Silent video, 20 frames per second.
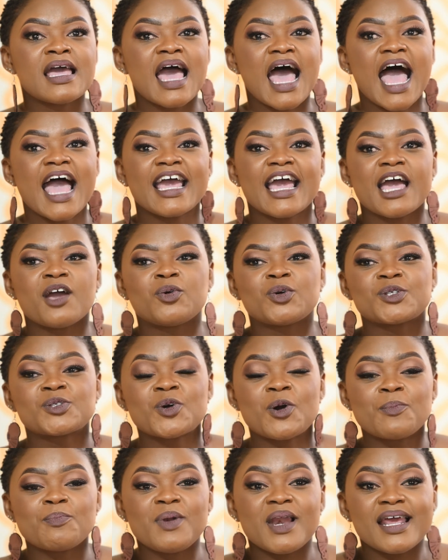I was
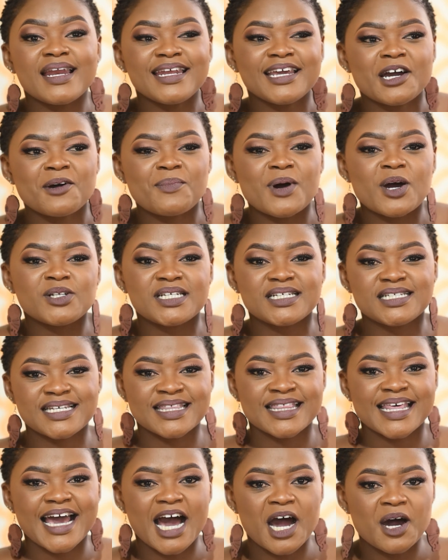complaining about it in
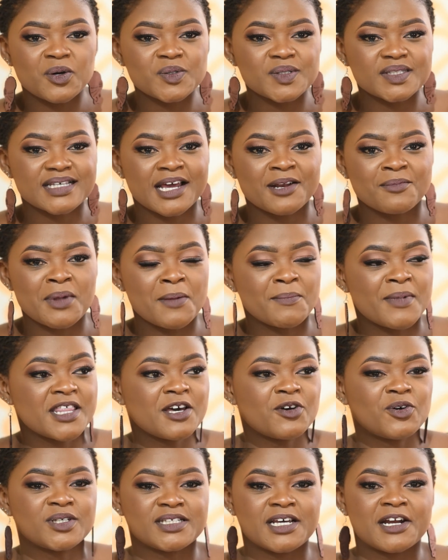the house, and my
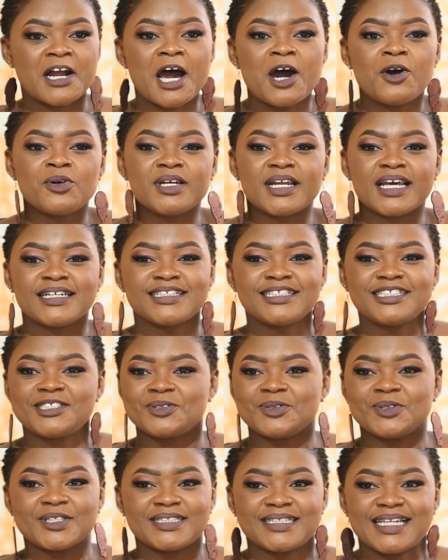mother was around and she
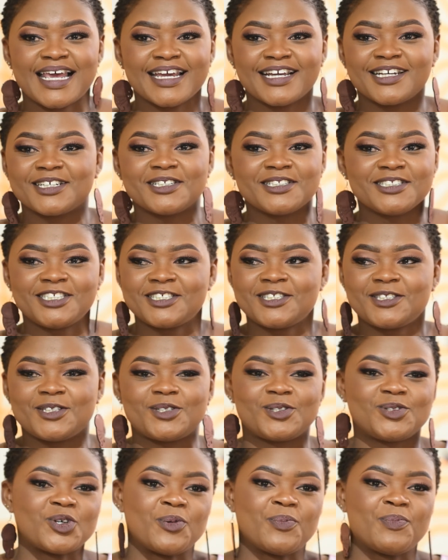was like, just
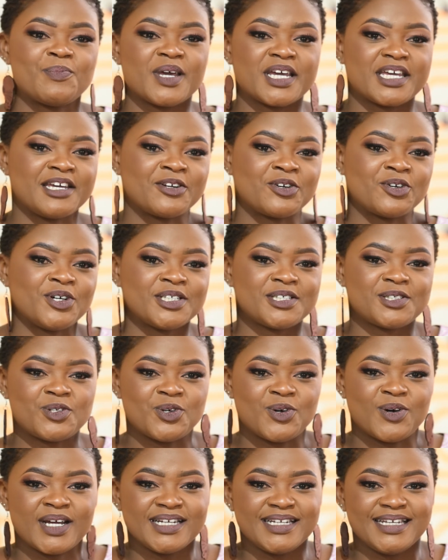stop making noise.
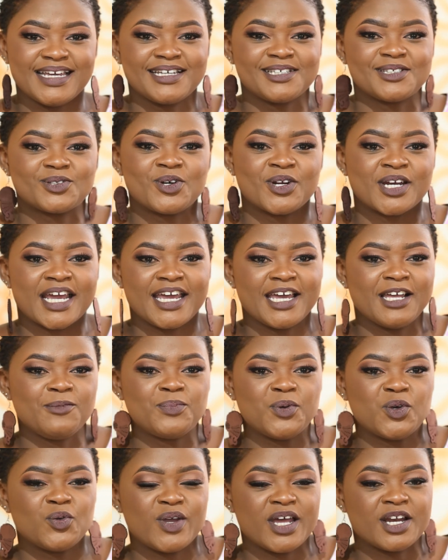No one here is gonna
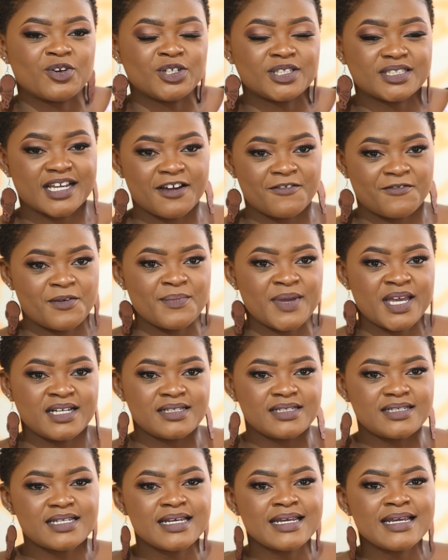help you. We are not
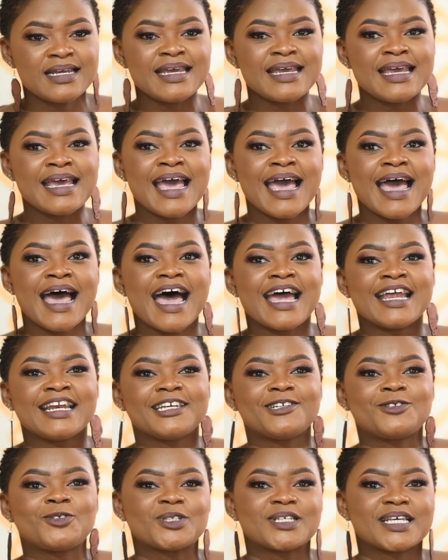government. And
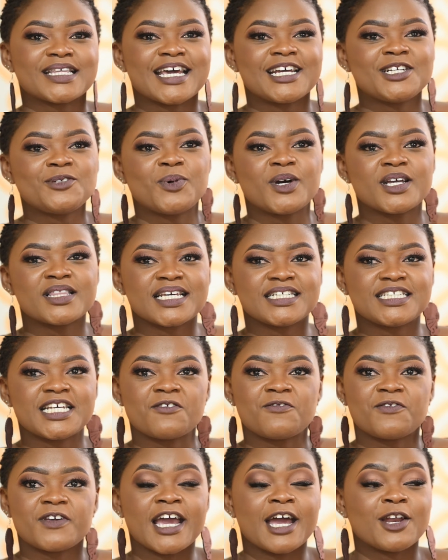it was at that point that I
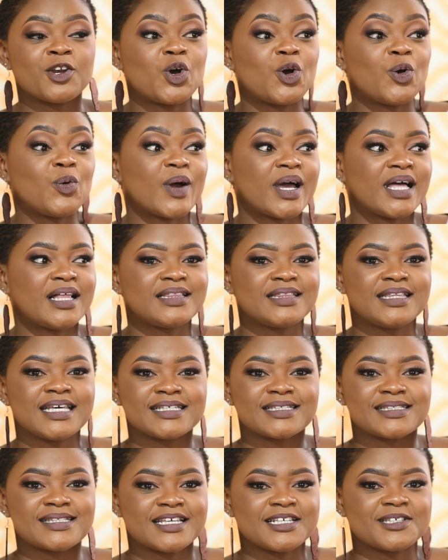figured, oh, well,
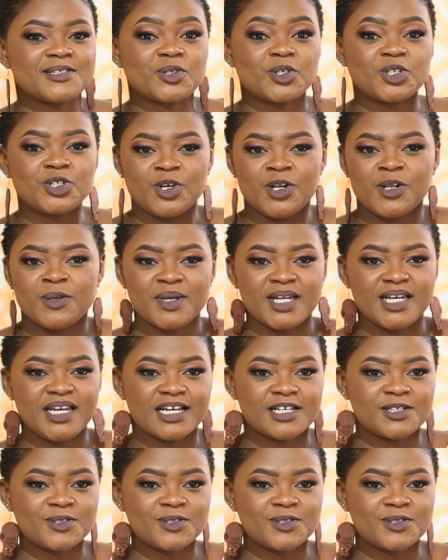there's social media.